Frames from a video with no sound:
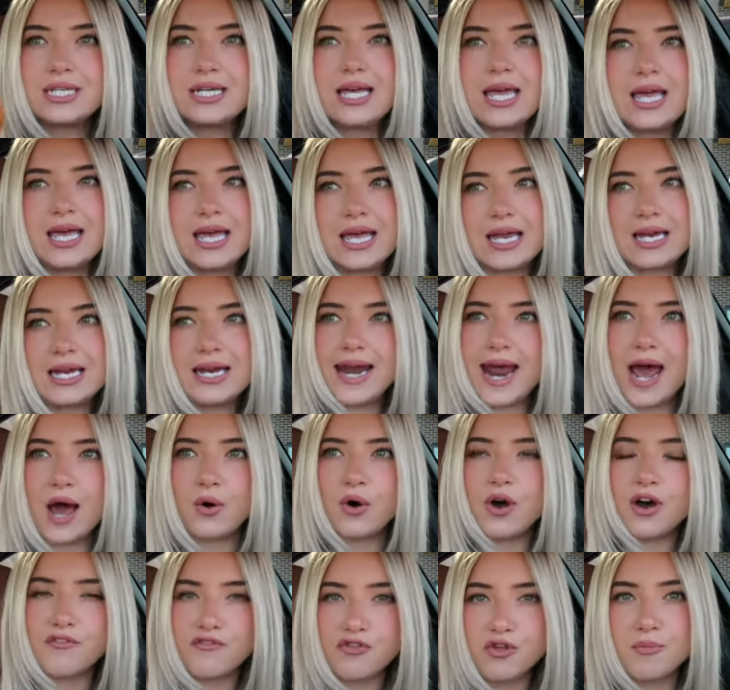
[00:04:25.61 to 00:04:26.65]
to get in and
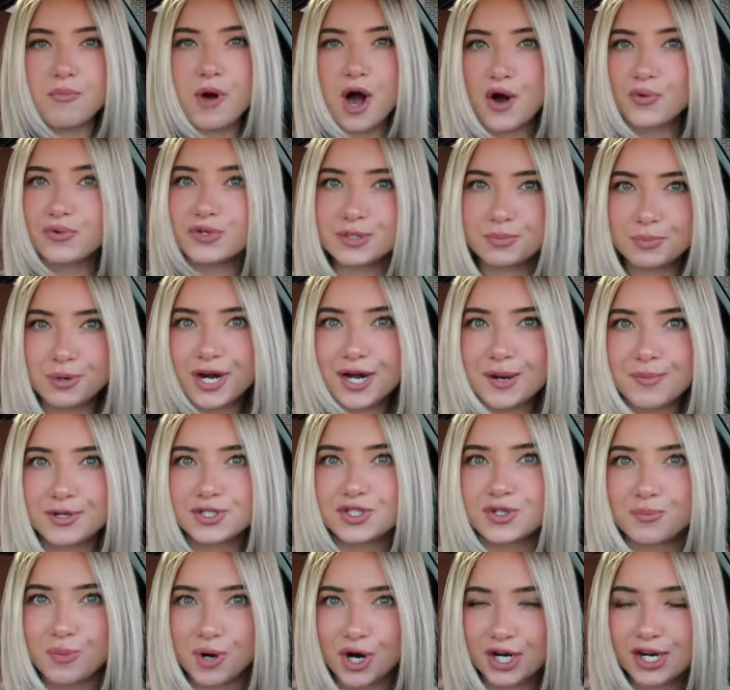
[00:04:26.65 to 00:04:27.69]
out of the mall was pretty
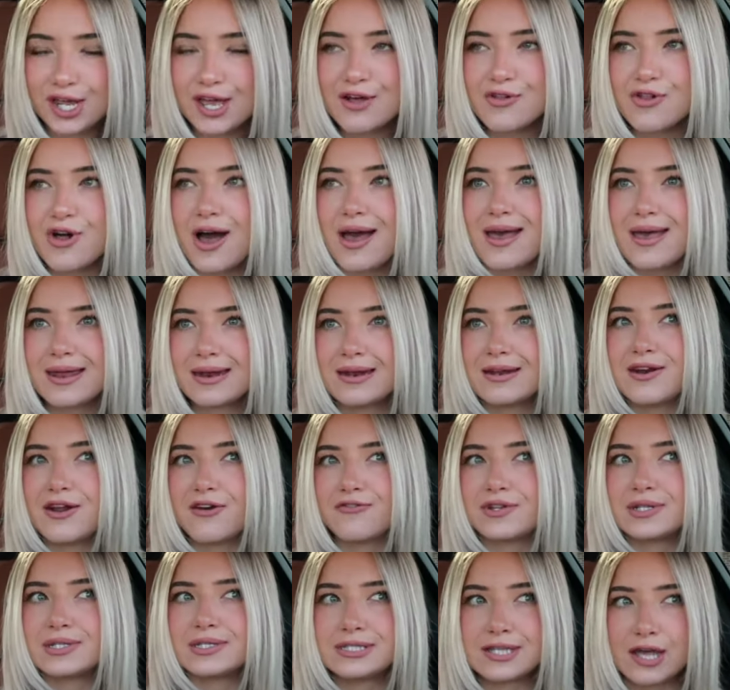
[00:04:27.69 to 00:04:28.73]
much a parking lot in and
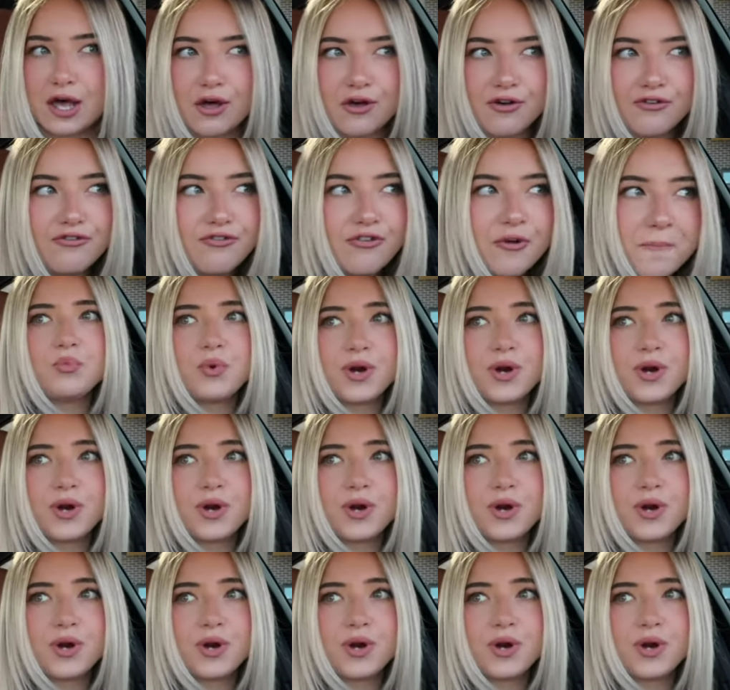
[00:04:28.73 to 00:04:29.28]
of itself.